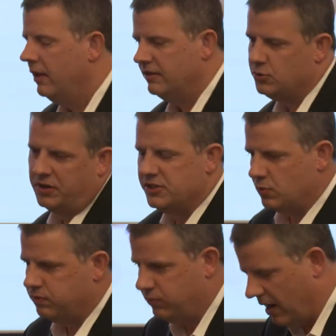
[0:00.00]
This one is
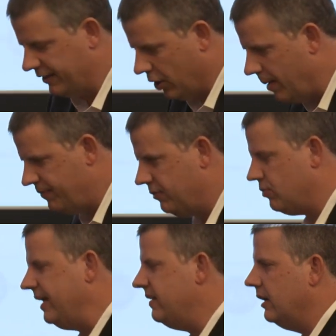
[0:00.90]
rather obvious,
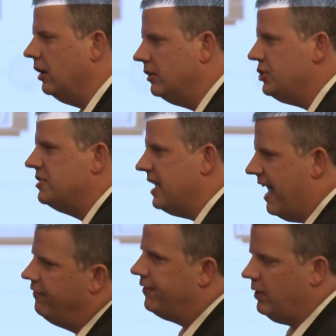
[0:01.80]
right? Technology is
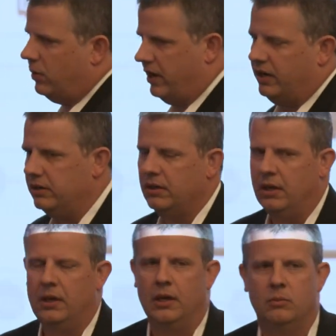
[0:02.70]
everywhere.
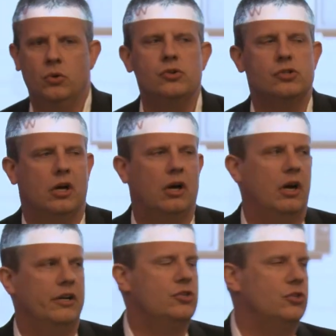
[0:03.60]
Moore's law
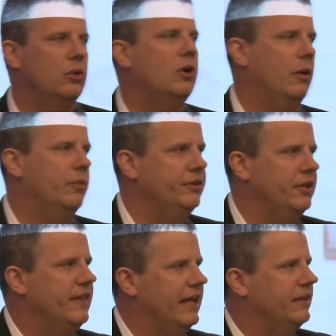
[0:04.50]
is so common
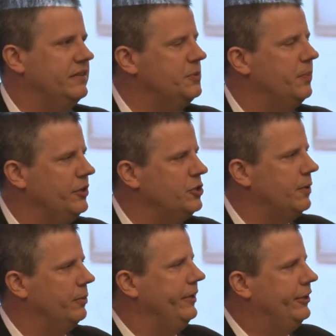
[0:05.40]
that at this point it's
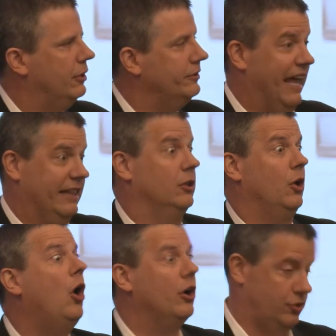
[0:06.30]
probably taught at
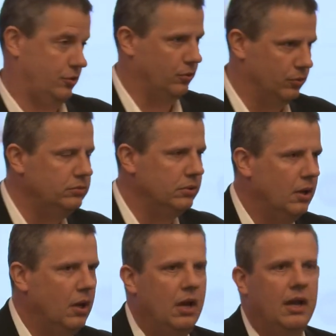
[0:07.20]
law school.
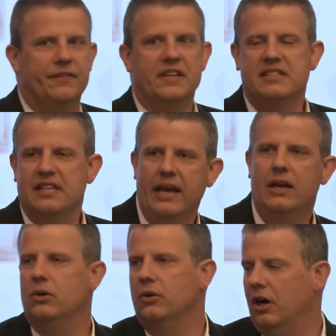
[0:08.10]
The
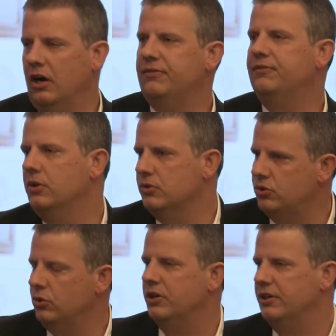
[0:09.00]
cycle of
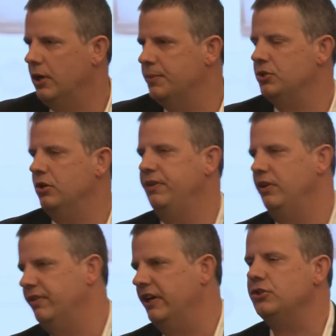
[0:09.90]
consumer adoption of
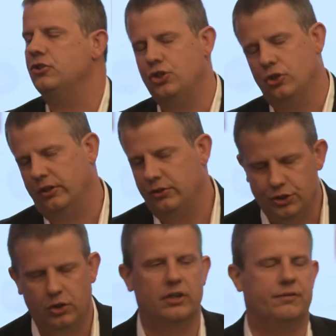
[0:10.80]
innovation is shorter and
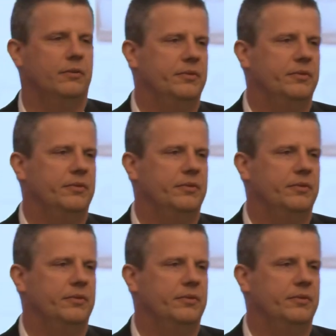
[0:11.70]
shorter, from